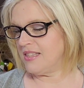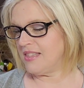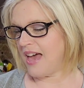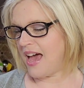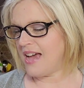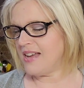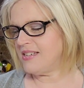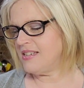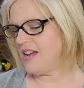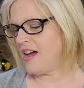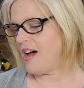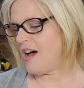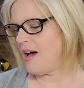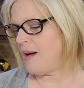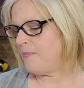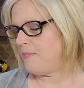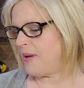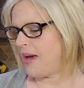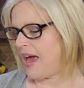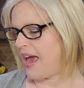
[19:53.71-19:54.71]
that
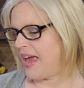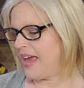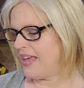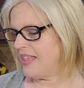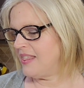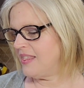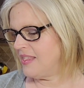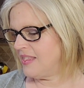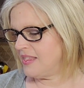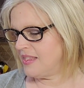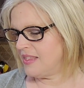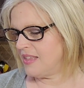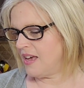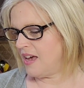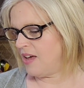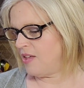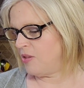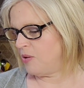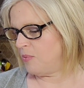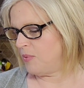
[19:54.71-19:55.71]
top and
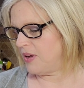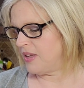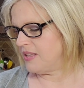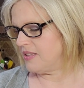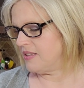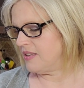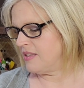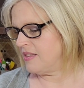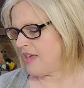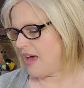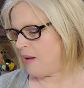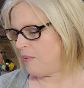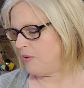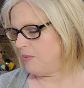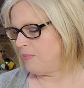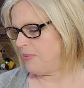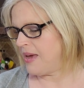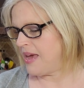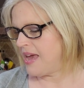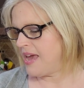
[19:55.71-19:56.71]
the other one, that
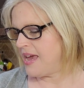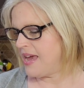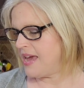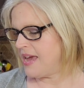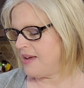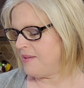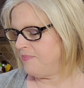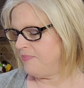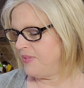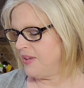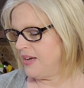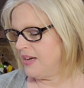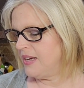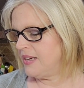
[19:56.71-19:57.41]
would be